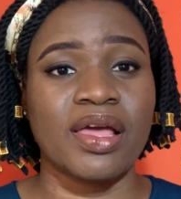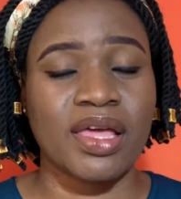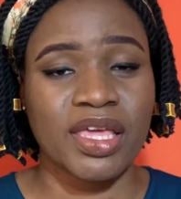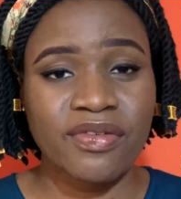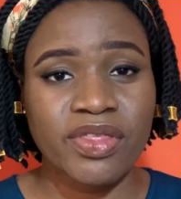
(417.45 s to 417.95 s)

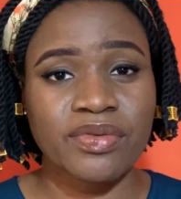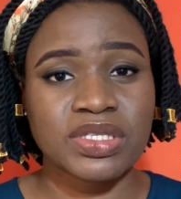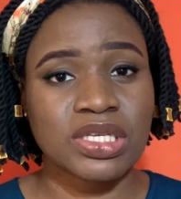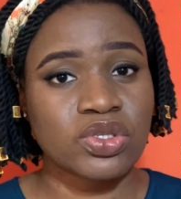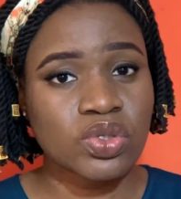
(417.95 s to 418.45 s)
If there is a
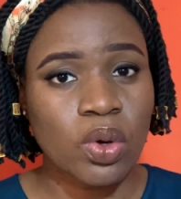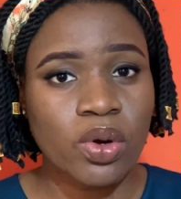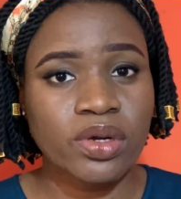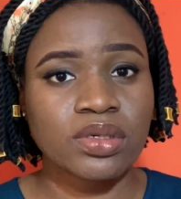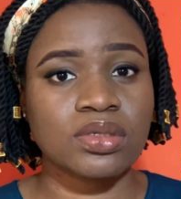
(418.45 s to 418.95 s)

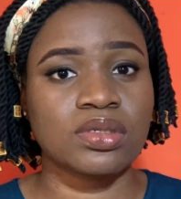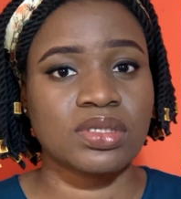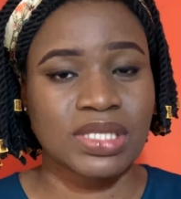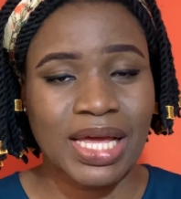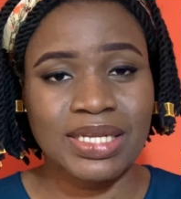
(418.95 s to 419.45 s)
sore,
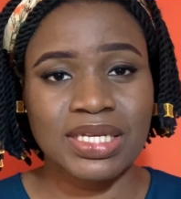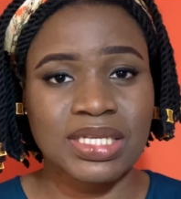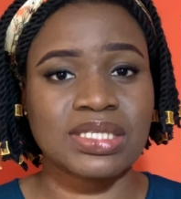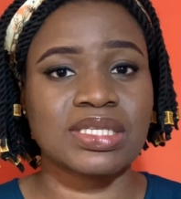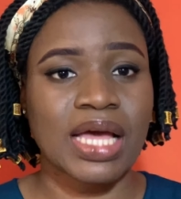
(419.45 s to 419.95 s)
that
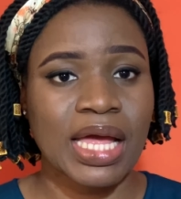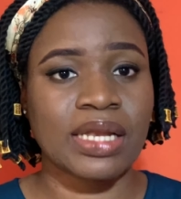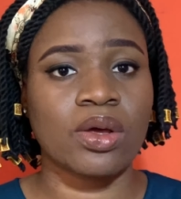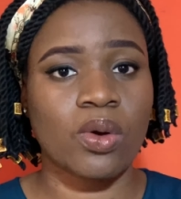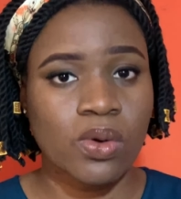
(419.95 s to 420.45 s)
is an
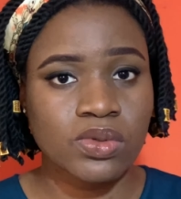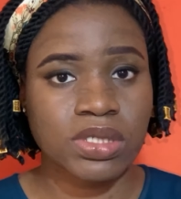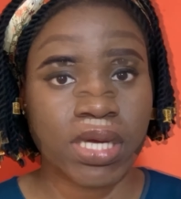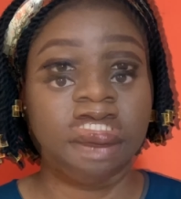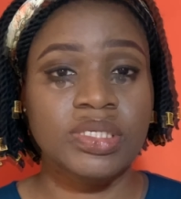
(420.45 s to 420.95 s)
ulcer.
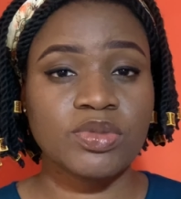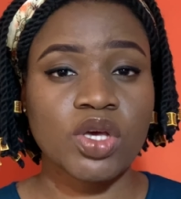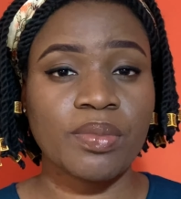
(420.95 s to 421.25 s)
The symptoms